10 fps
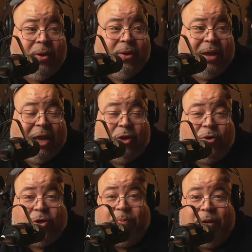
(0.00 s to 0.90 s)
And you
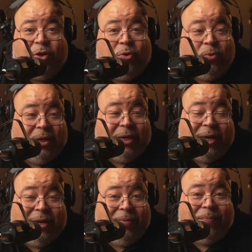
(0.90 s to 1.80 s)
should be shooting
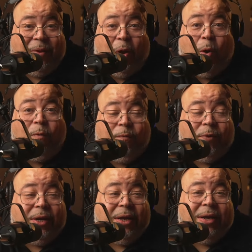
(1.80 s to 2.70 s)
it
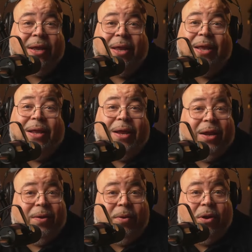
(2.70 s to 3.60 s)
hopefully
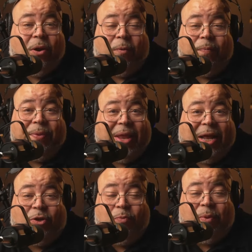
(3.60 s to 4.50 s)
you know,
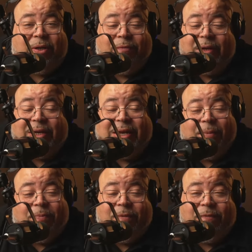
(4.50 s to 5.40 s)
not too much of a
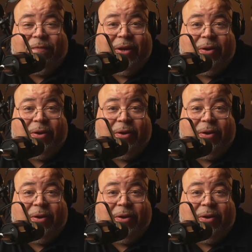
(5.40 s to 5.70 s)
depth of field.